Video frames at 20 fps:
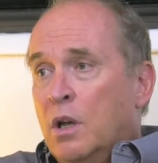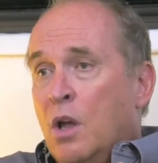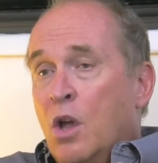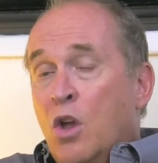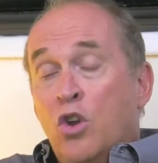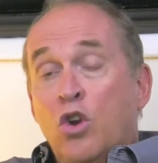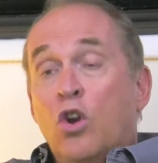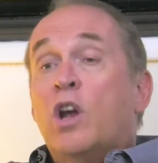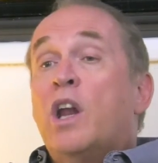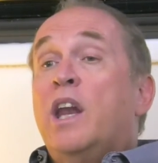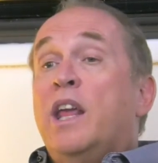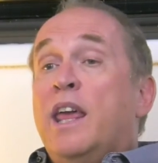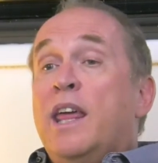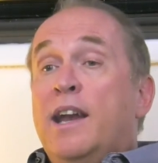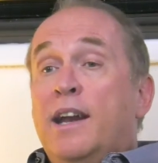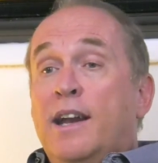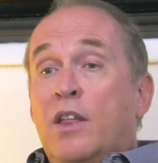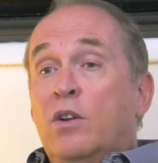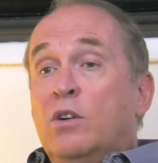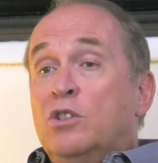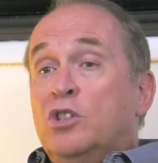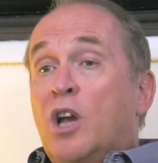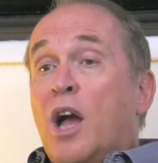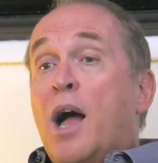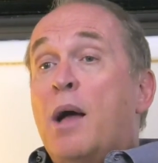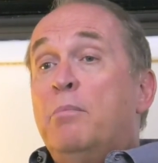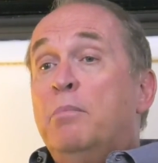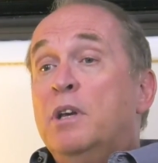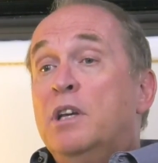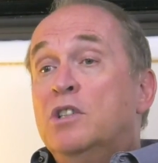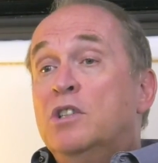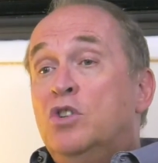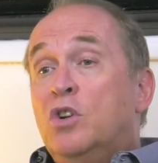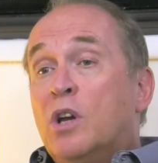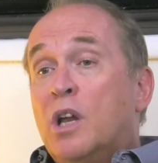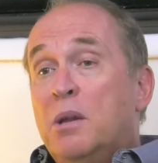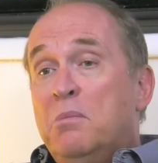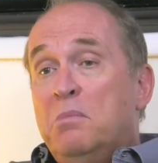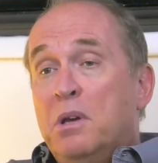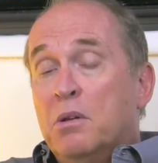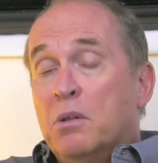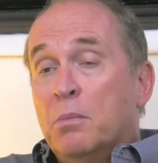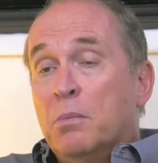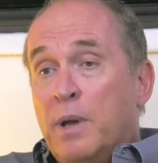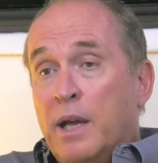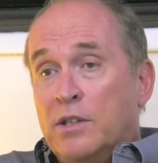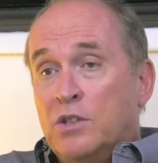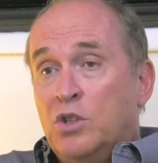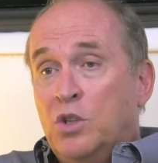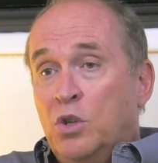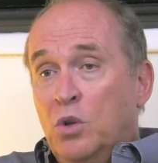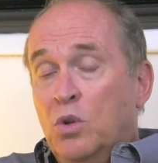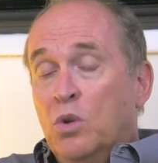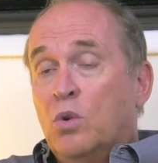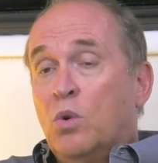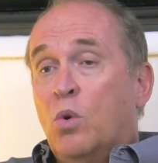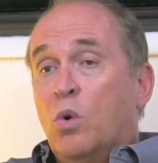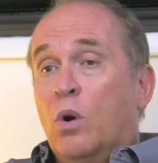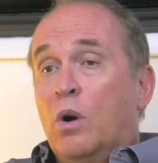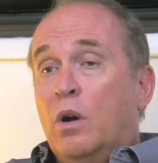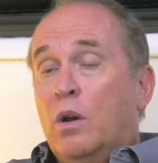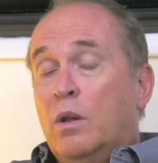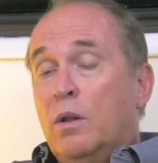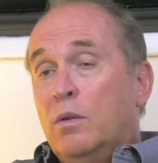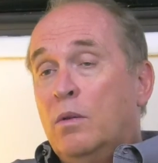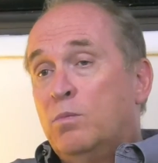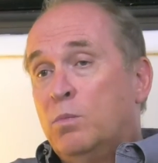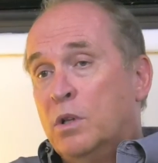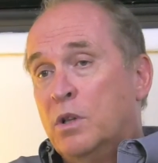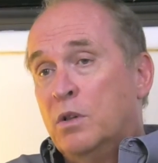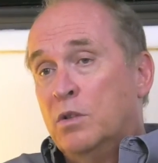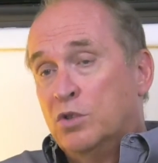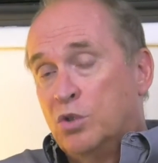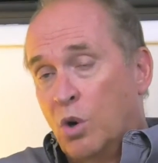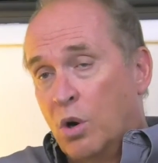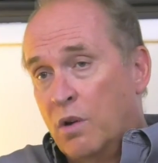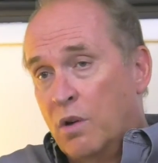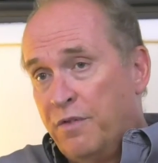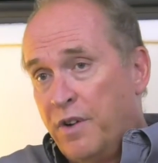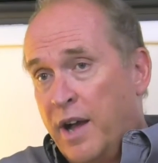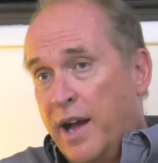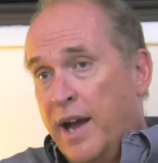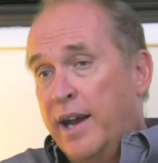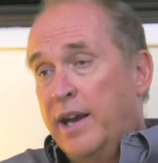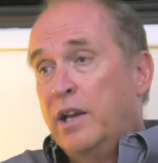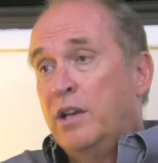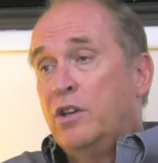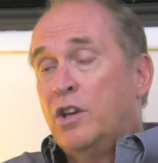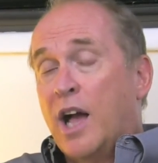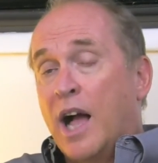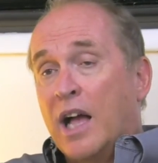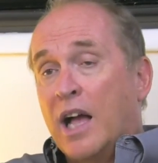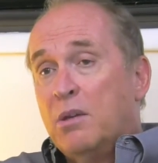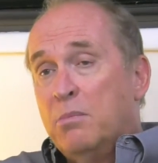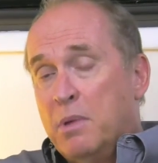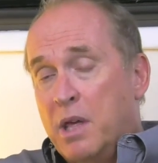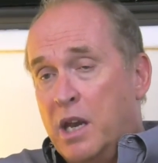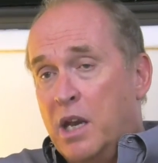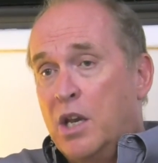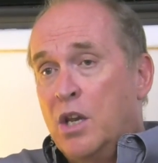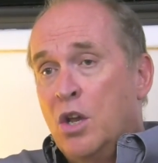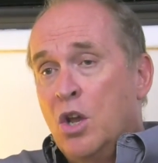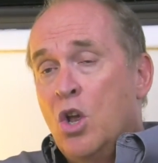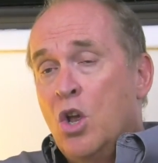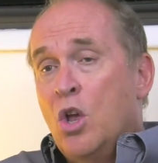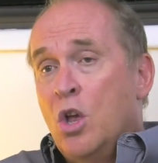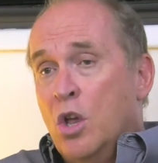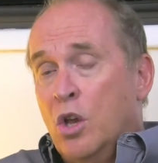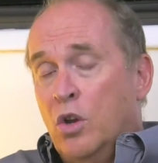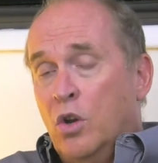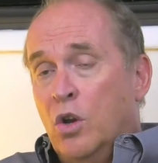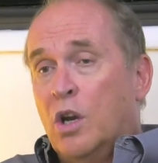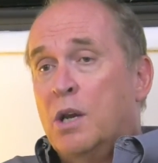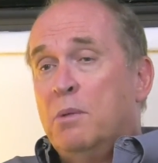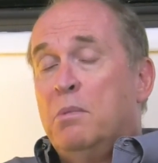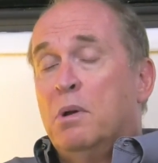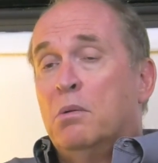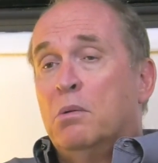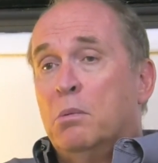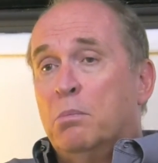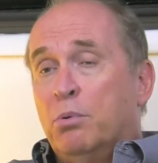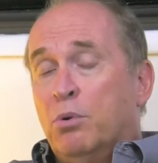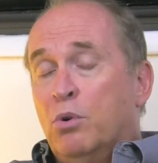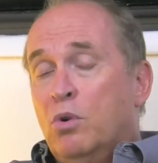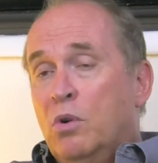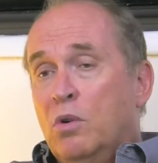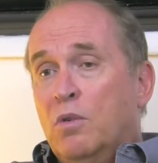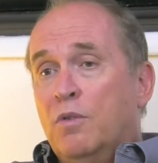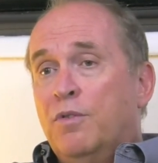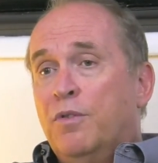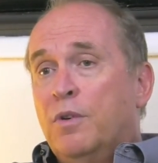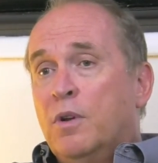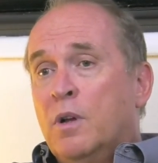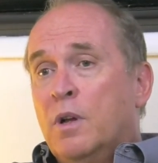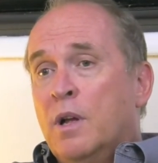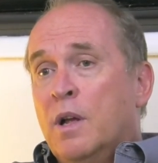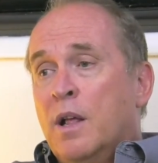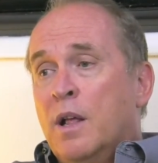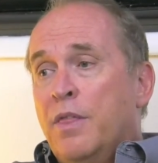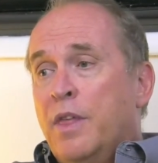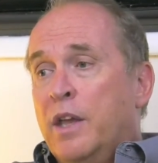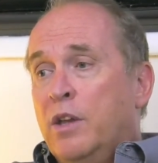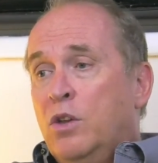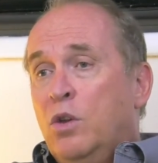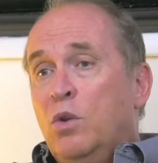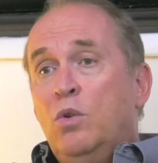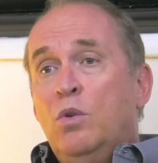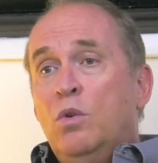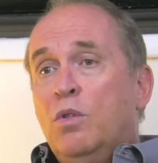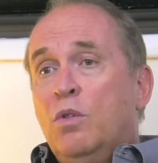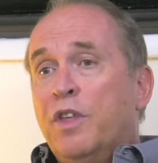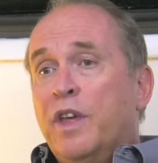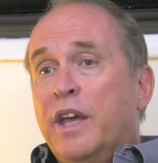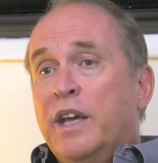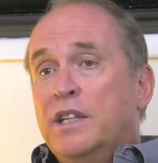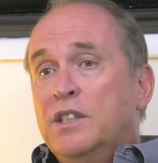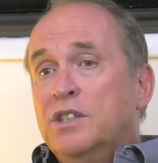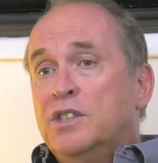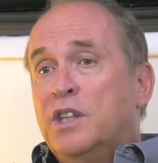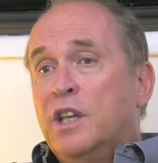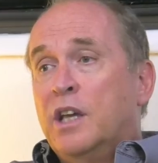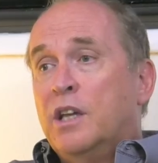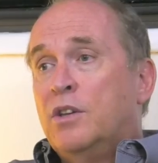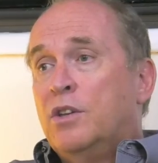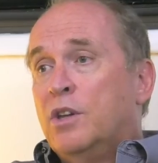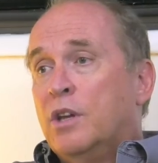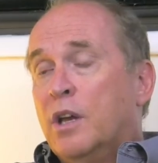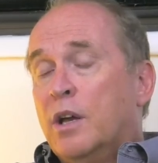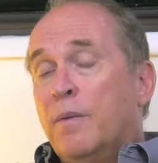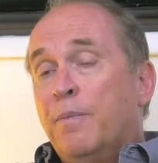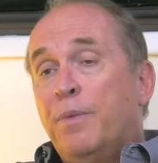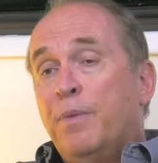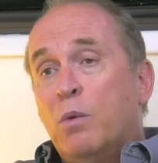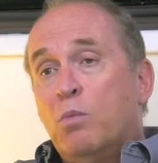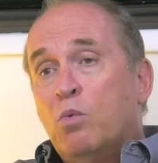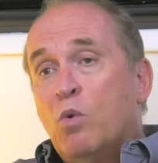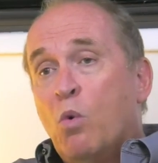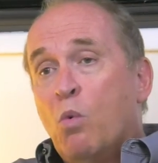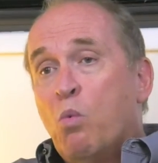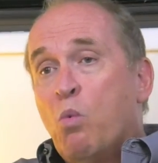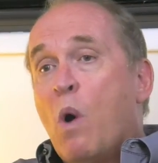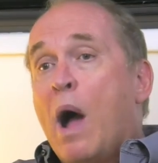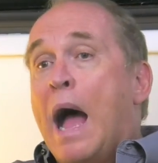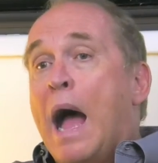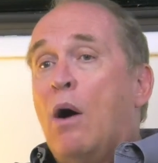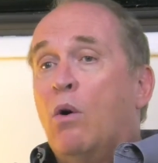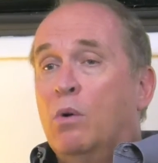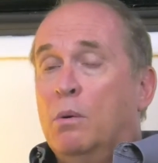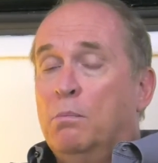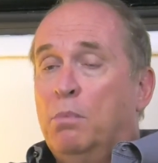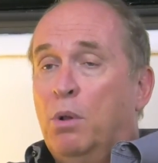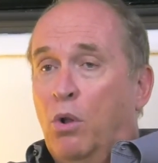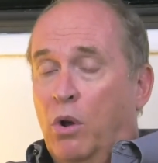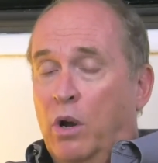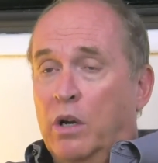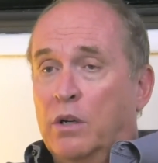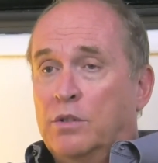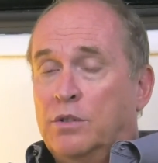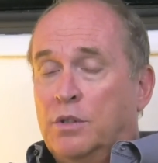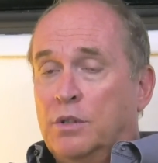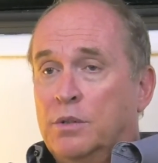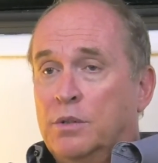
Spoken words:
you're going to get another job, because you're going to be able to, as a unicorn, certified, documented, you're going to be able to prove that you do things that will wow employers.